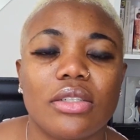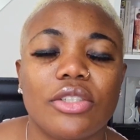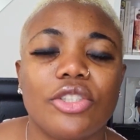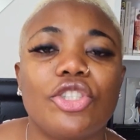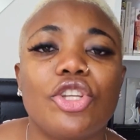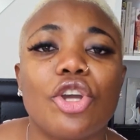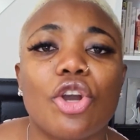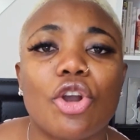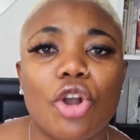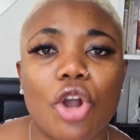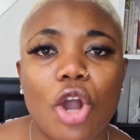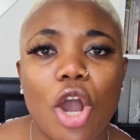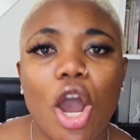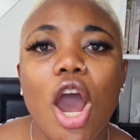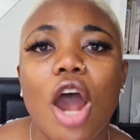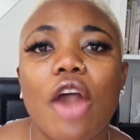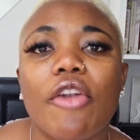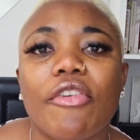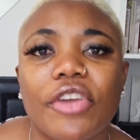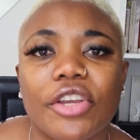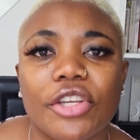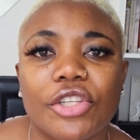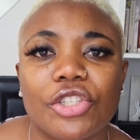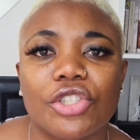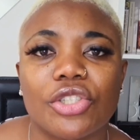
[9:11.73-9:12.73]
the
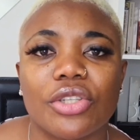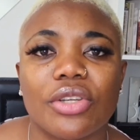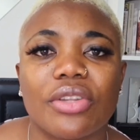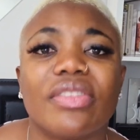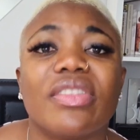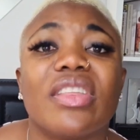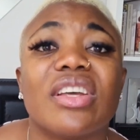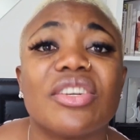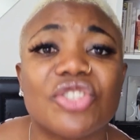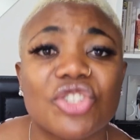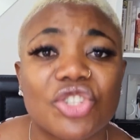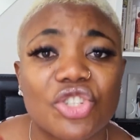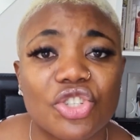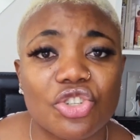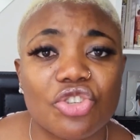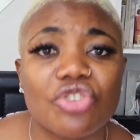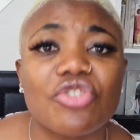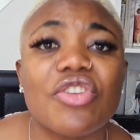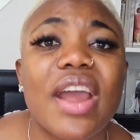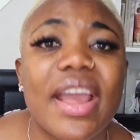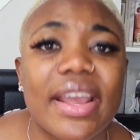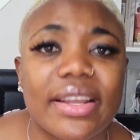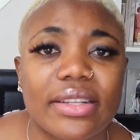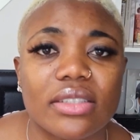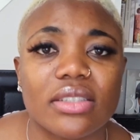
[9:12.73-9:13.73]
courage, the
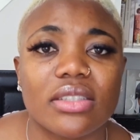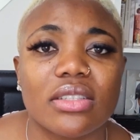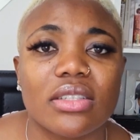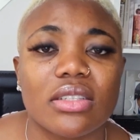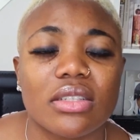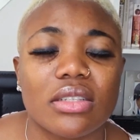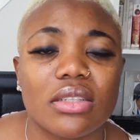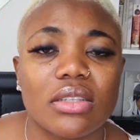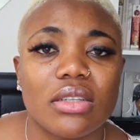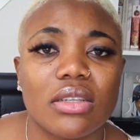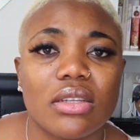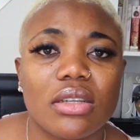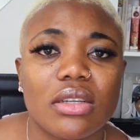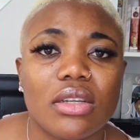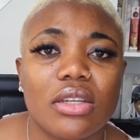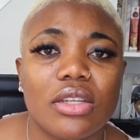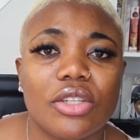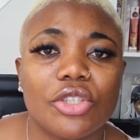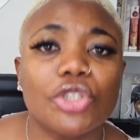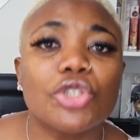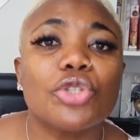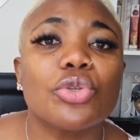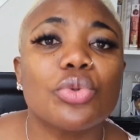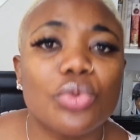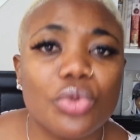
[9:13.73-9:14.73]
strength
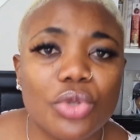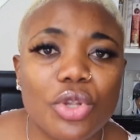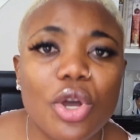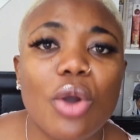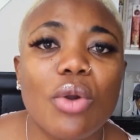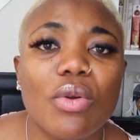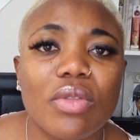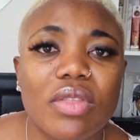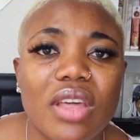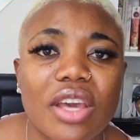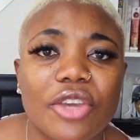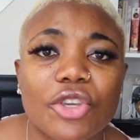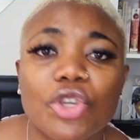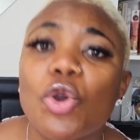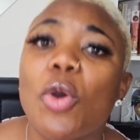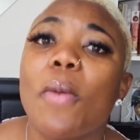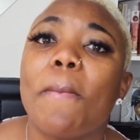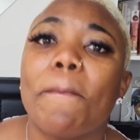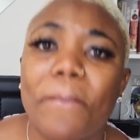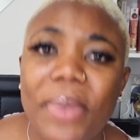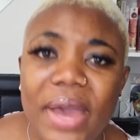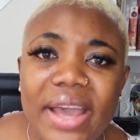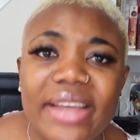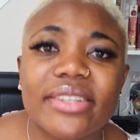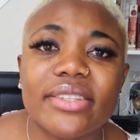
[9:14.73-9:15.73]
to know that you're
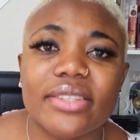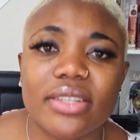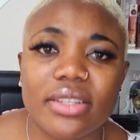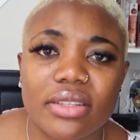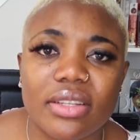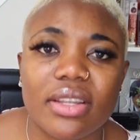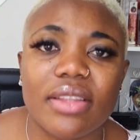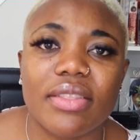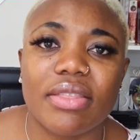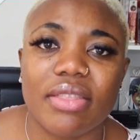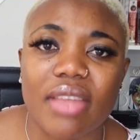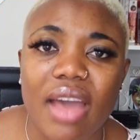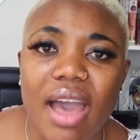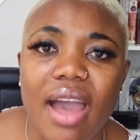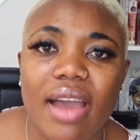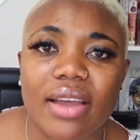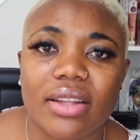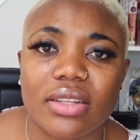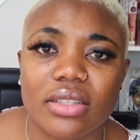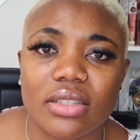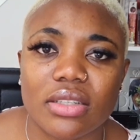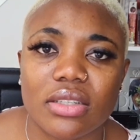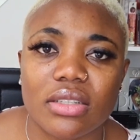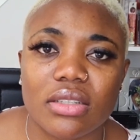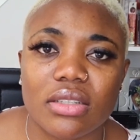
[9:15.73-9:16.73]
better than that.